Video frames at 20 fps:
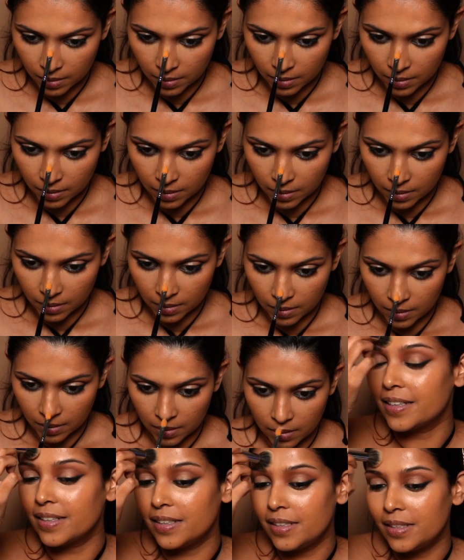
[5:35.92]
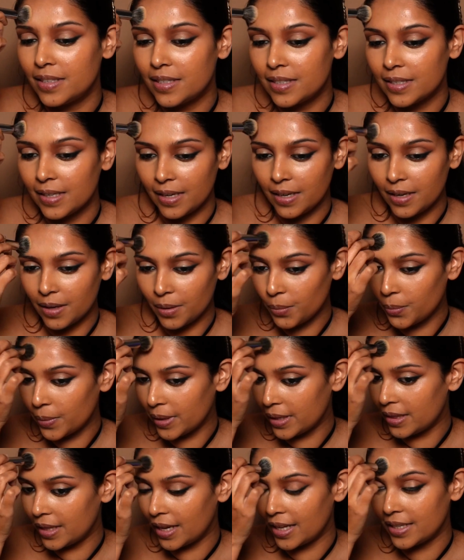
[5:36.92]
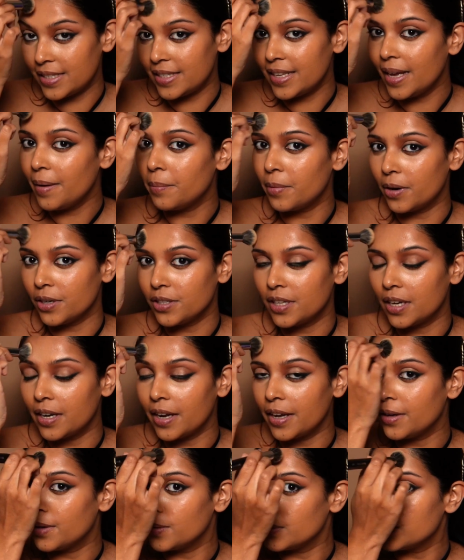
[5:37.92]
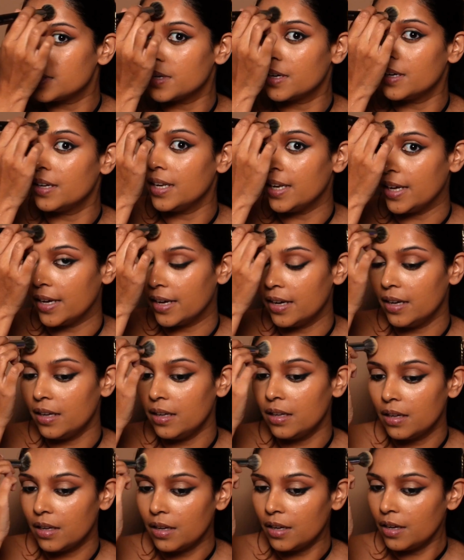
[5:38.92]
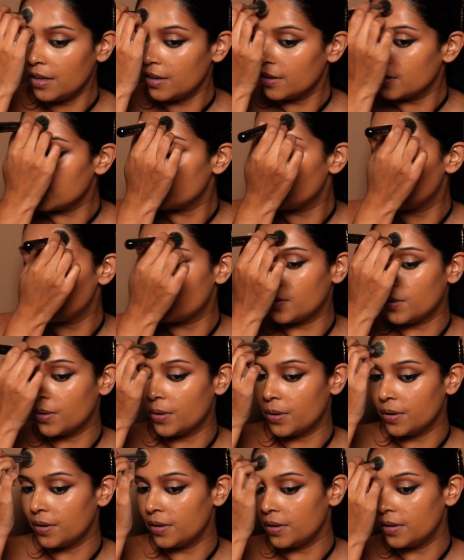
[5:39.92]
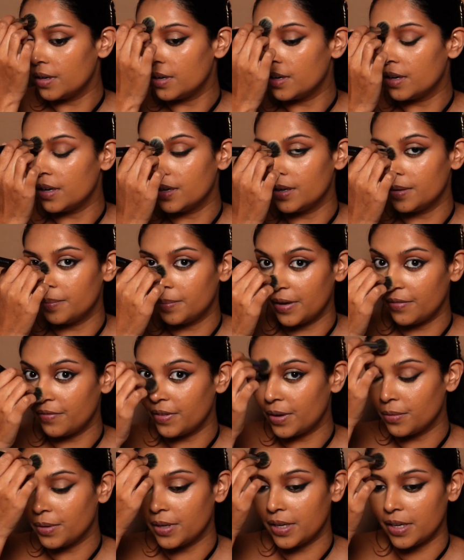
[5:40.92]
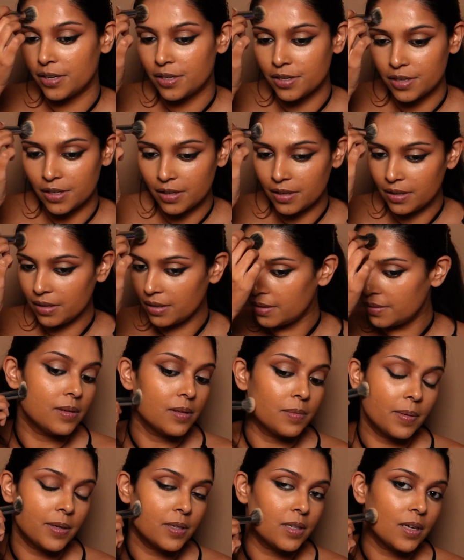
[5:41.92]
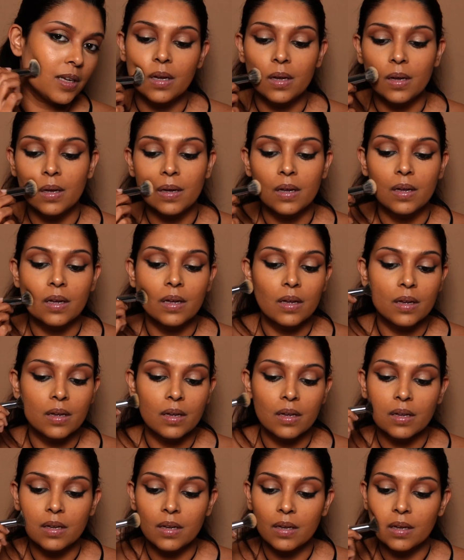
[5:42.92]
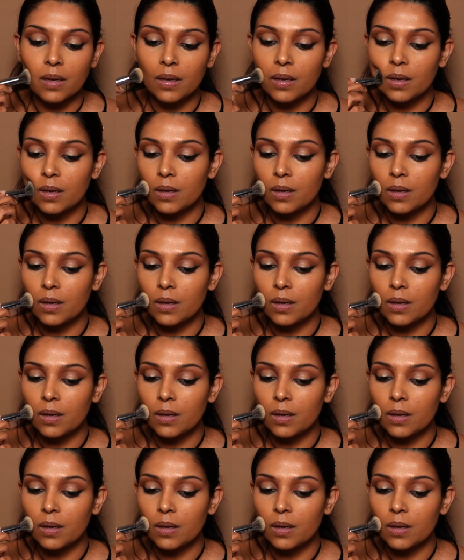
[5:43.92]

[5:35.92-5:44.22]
Blending the concealer with that same brush that I used earlier for my foundation, especially like this side